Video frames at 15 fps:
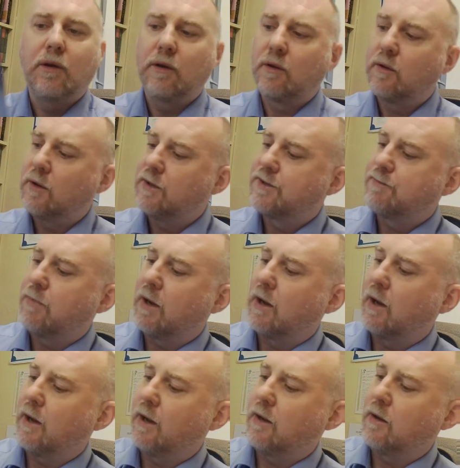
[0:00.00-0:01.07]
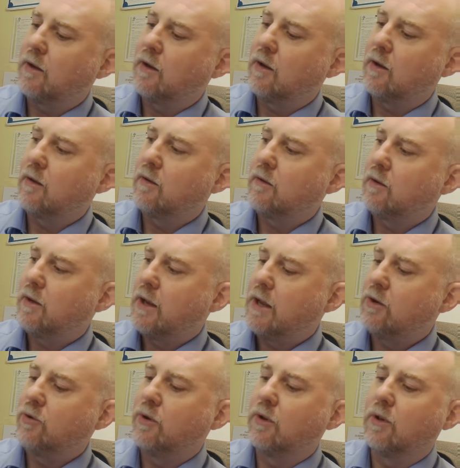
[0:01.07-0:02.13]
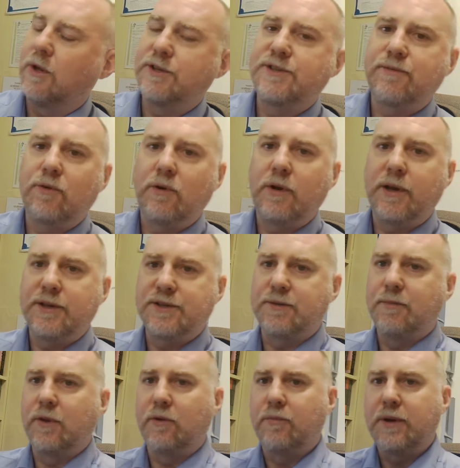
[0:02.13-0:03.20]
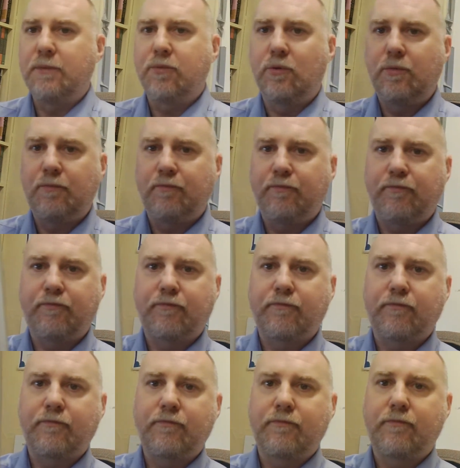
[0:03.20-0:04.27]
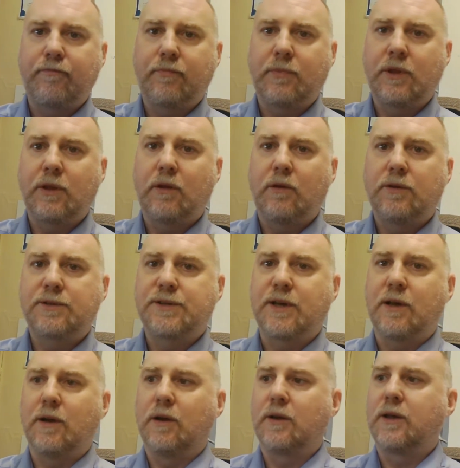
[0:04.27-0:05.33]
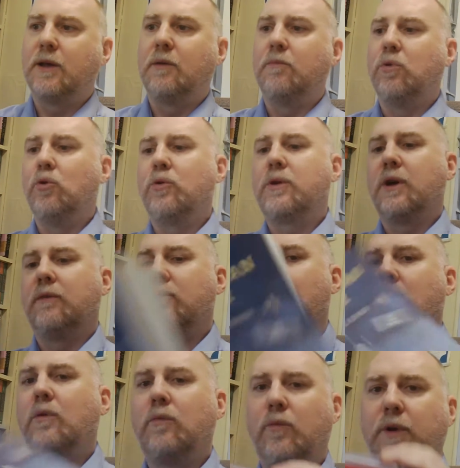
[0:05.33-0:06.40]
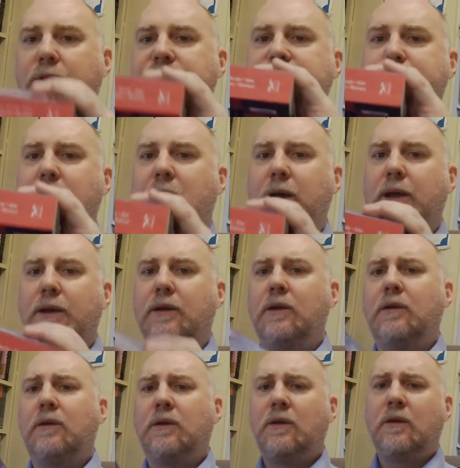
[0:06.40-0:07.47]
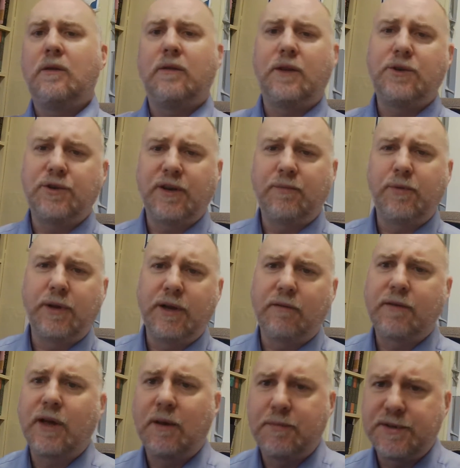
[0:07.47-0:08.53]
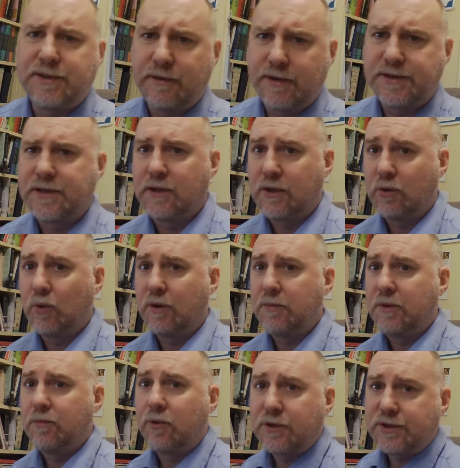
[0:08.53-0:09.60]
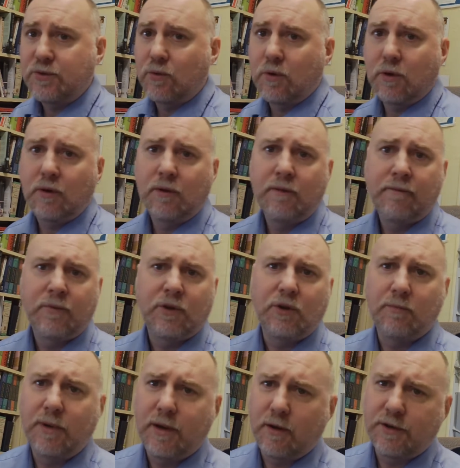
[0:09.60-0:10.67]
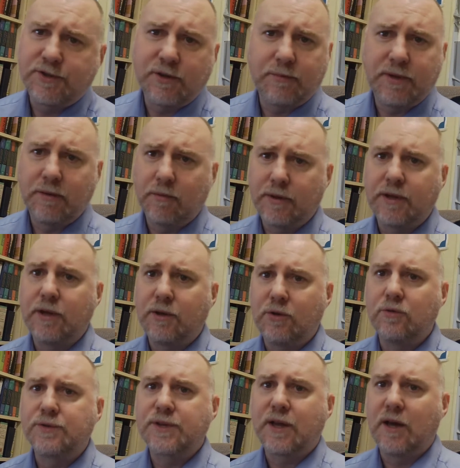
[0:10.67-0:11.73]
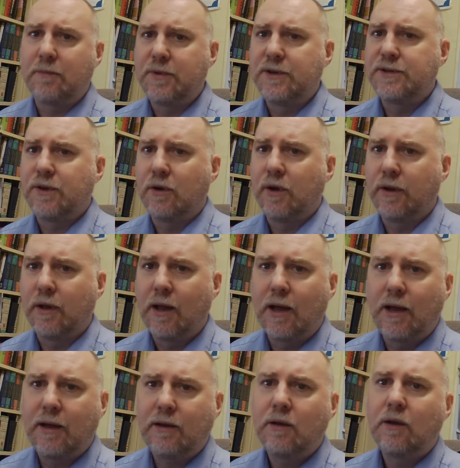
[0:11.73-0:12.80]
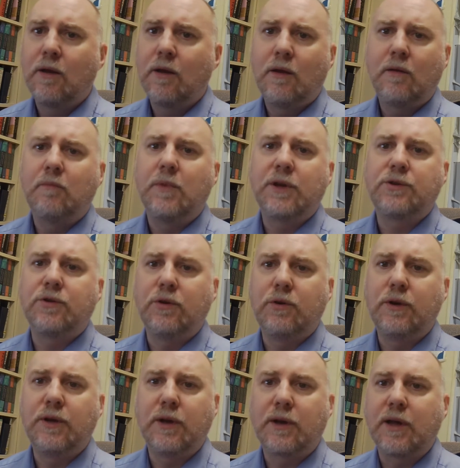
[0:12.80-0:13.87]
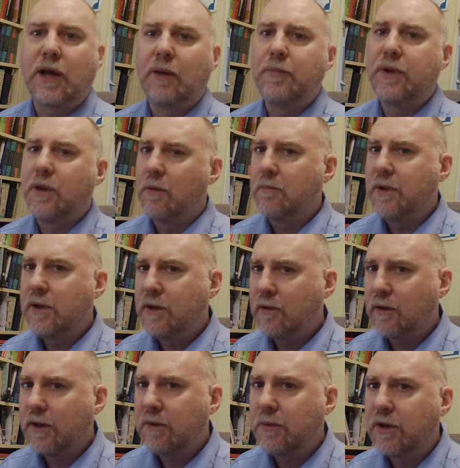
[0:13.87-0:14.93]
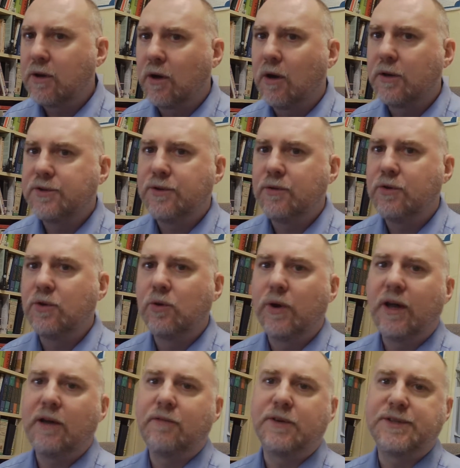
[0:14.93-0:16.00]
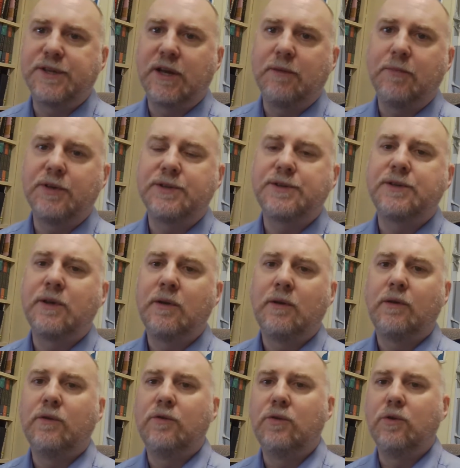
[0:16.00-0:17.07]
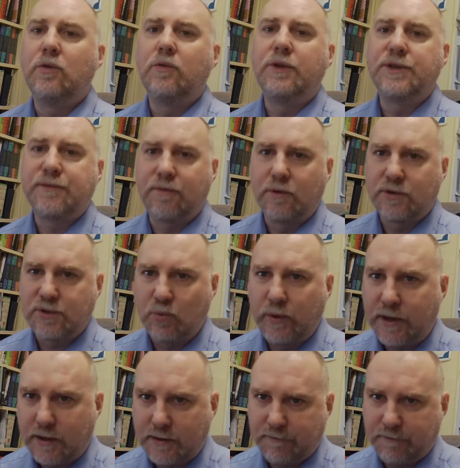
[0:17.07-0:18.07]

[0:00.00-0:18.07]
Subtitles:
It's by Andrea Lunsford and some other people. It's got a kind of blue cover, red spine. They should have plenty of copies of this at the UAB bookstore. You may also be able to get used copies online. Make sure you get a copy immediately because you do have assignments due this first week.